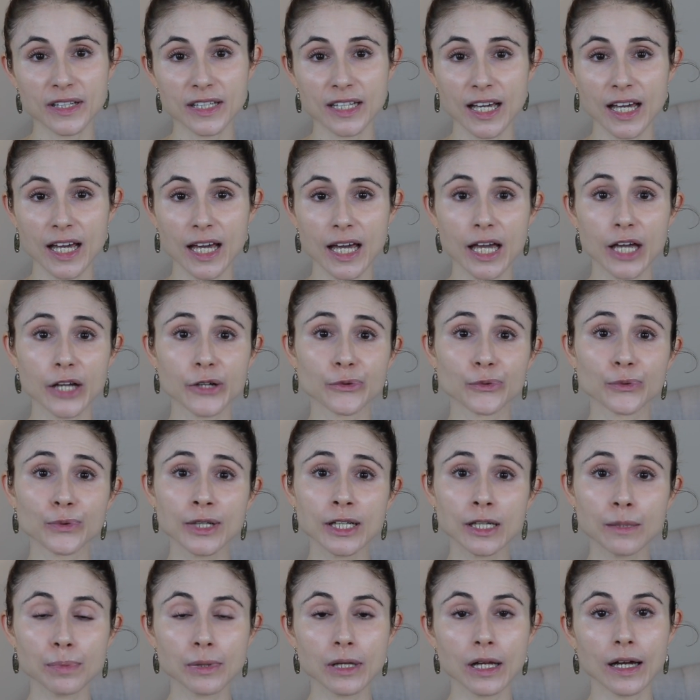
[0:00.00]
the day,
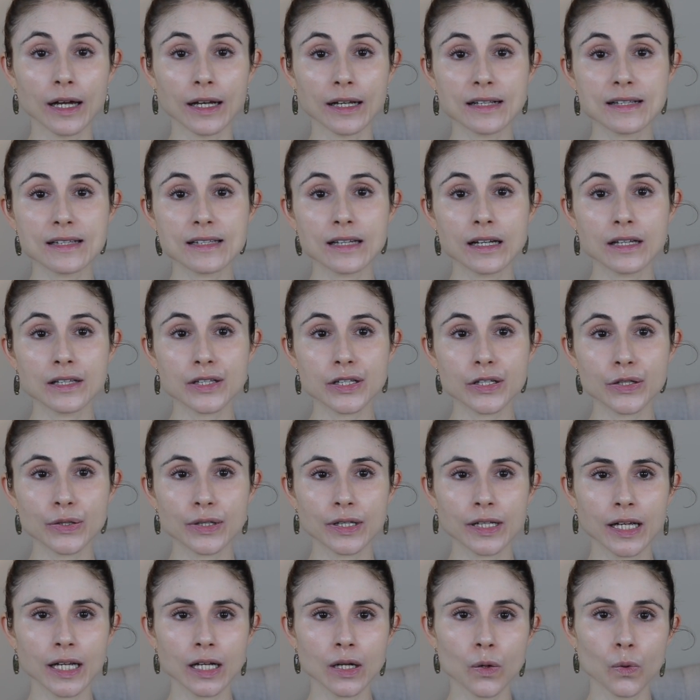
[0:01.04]
reapplying
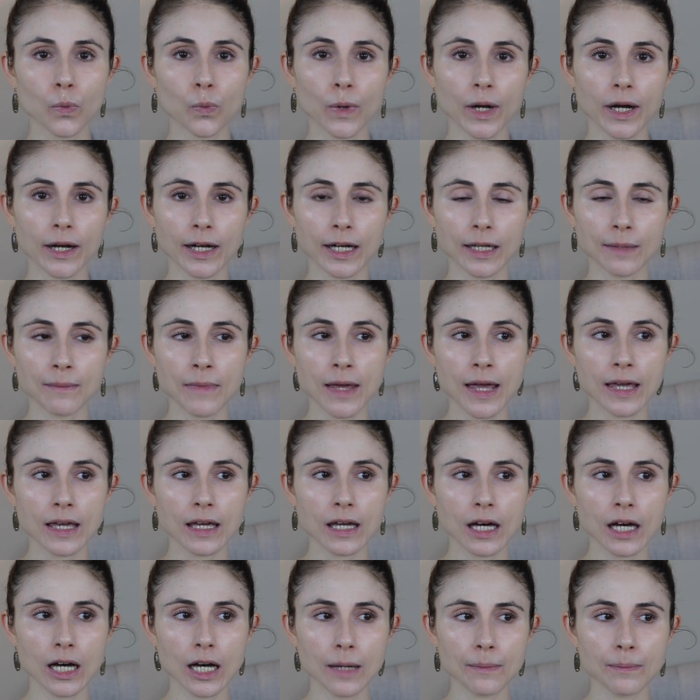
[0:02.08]
sunscreen, wearing
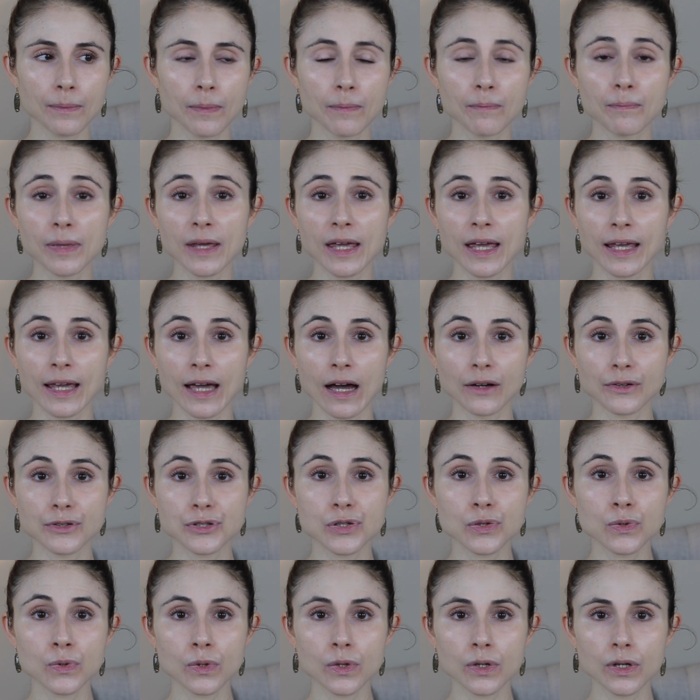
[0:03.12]
makeup, being
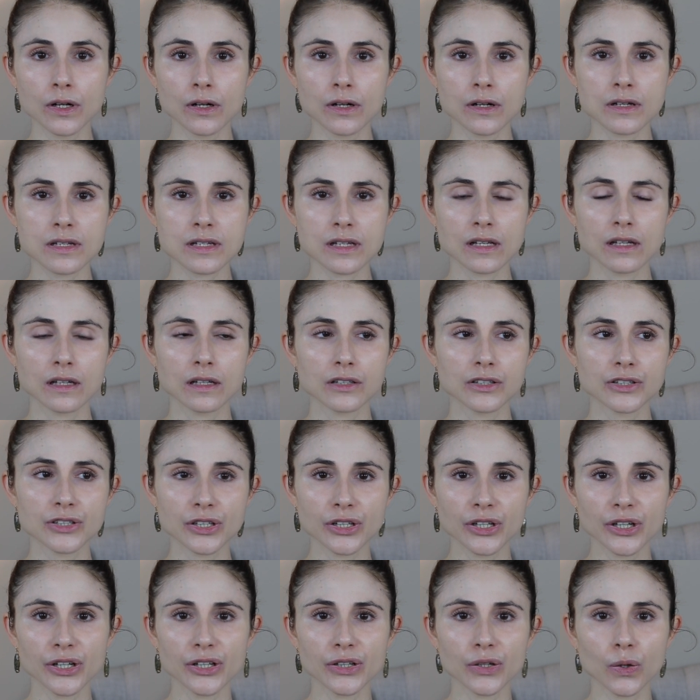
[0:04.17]
outdoors,
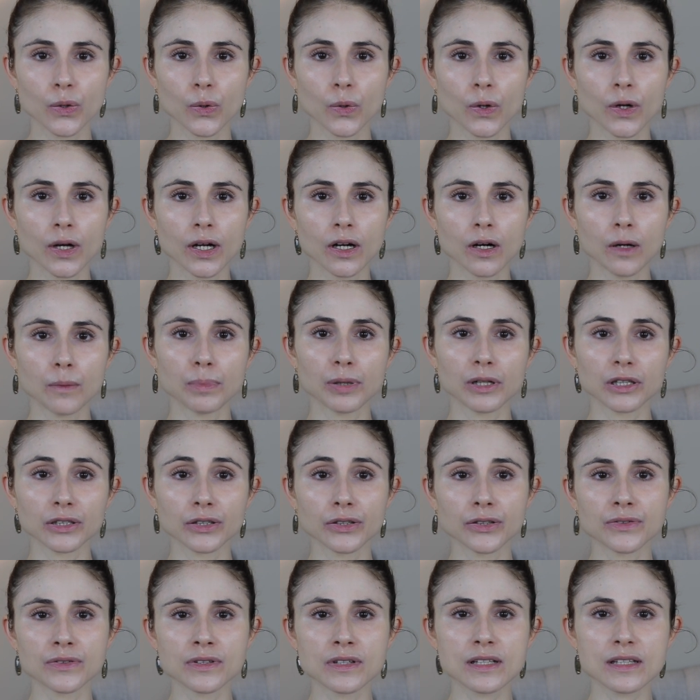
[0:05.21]
dirt, oil,
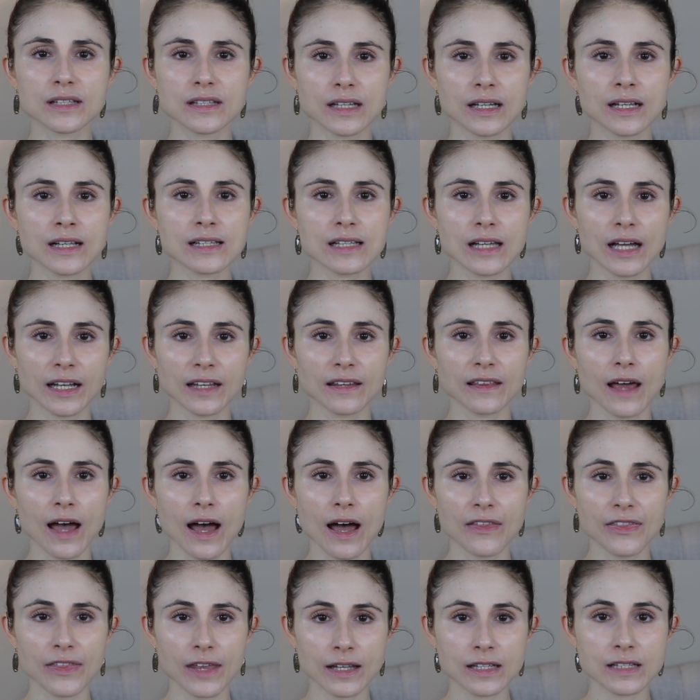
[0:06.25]
pollutants, things like
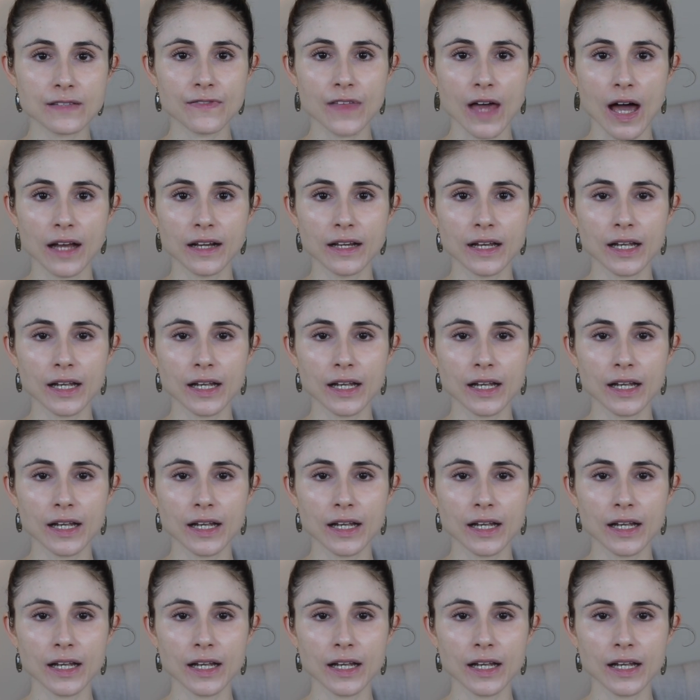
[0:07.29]
that, things of that